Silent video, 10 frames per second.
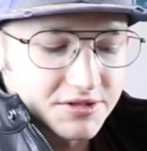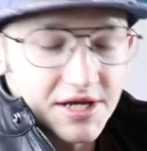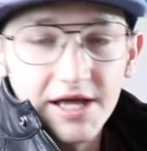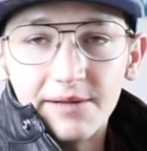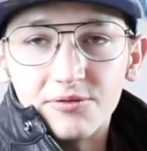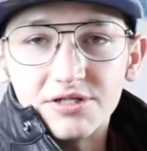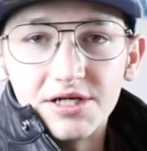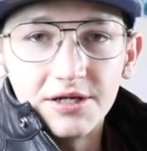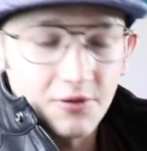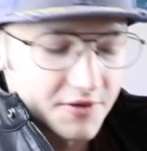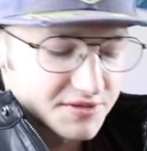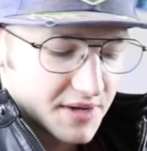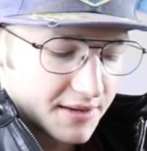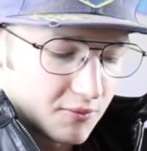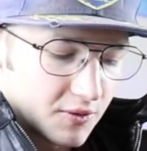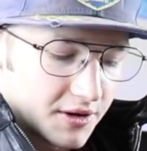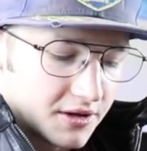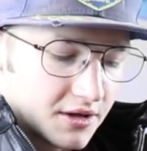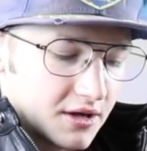to 80% on this bad boy.